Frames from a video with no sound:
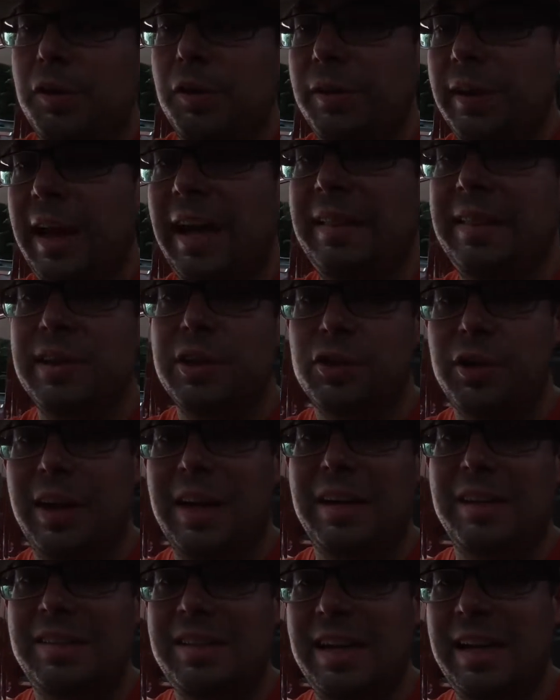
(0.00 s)
that than trying to
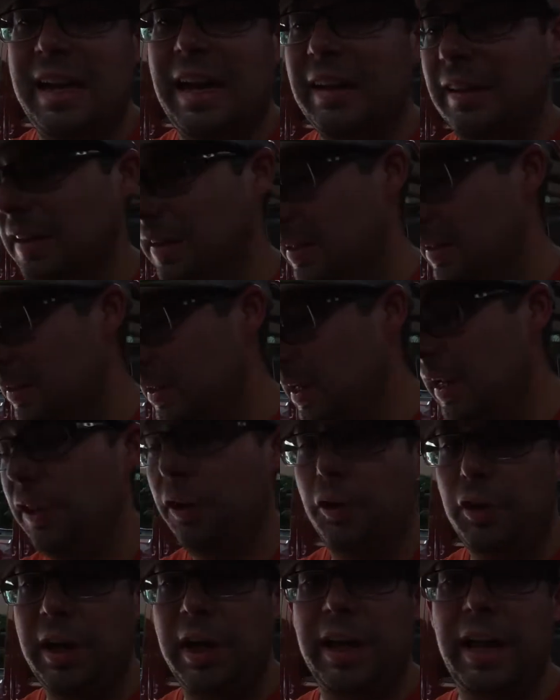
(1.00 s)
take out the, either you
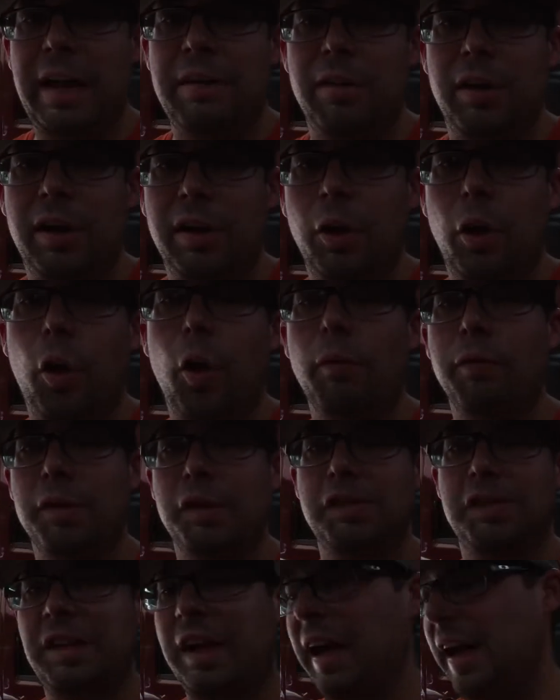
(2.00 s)
got to have a
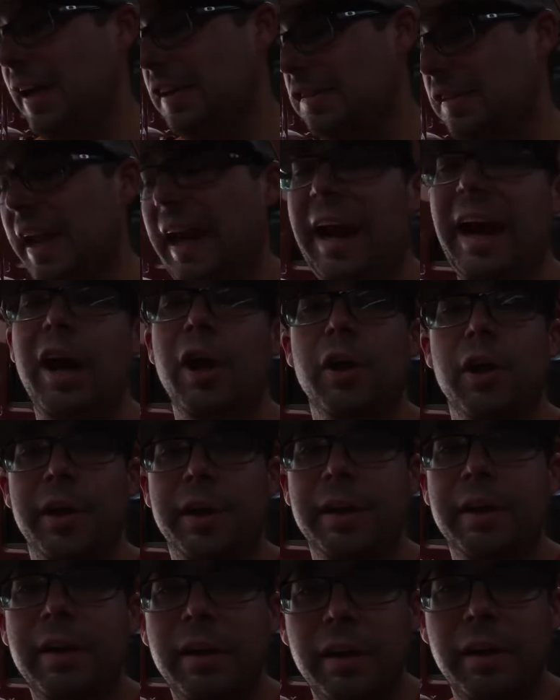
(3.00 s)
oversized Allen,
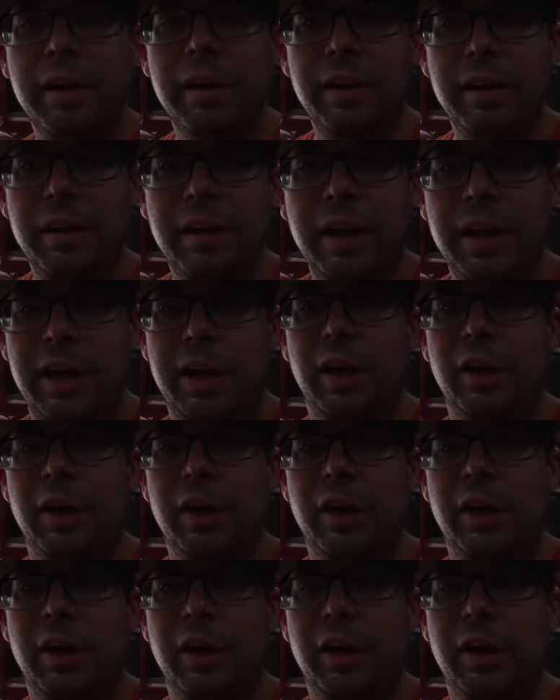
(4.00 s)
you know,